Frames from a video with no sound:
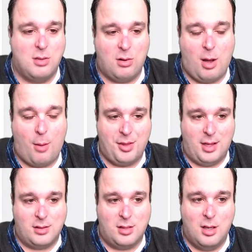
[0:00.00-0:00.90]
a couple
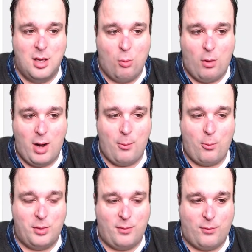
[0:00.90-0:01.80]
things.
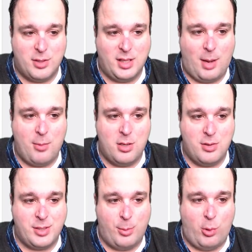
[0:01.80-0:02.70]
First thing I'm going to do
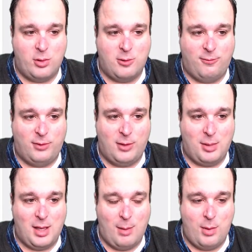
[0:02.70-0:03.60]
is I'm going to flip
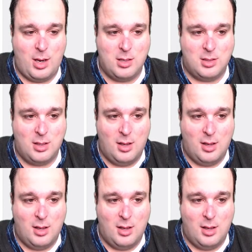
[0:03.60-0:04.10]
the image